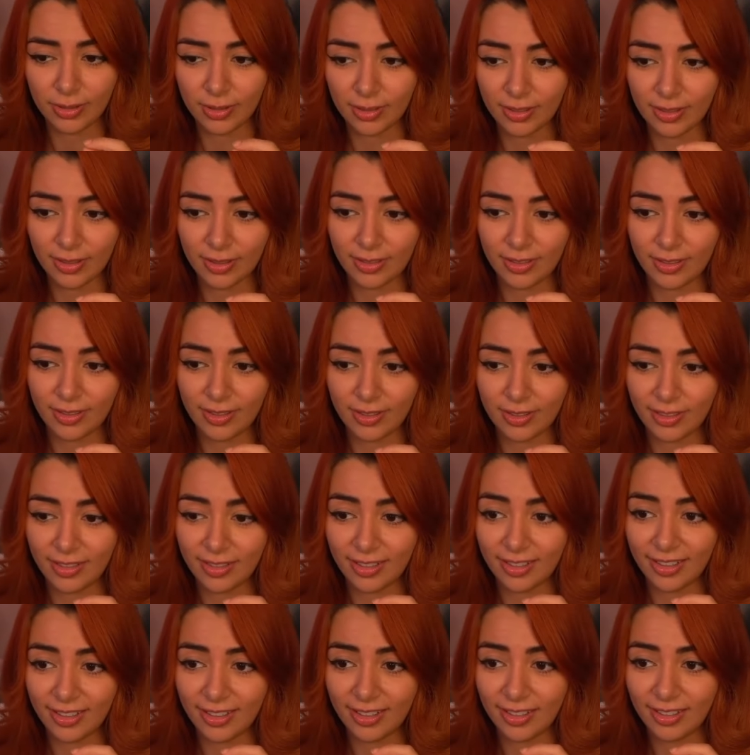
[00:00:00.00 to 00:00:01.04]

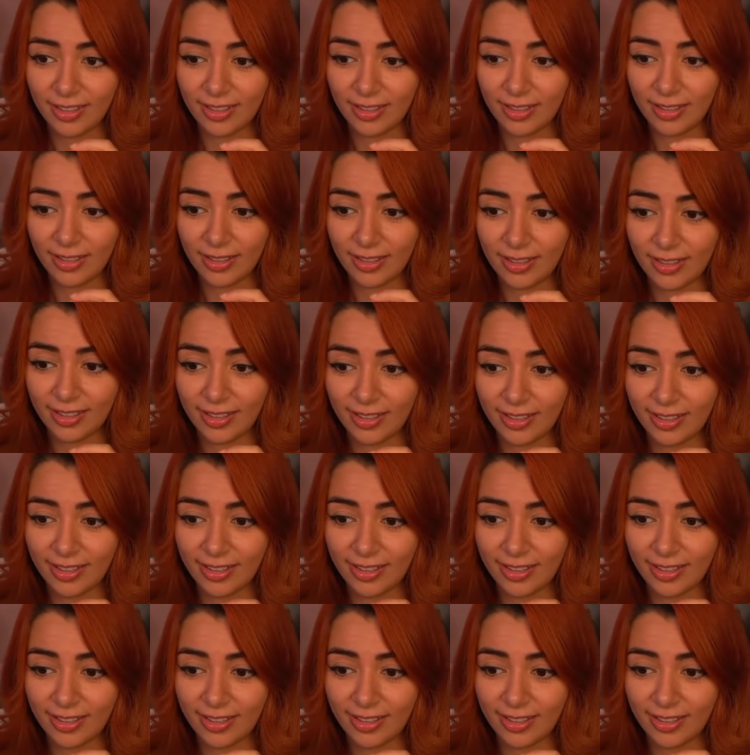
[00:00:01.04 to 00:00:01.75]
Nobody speaks.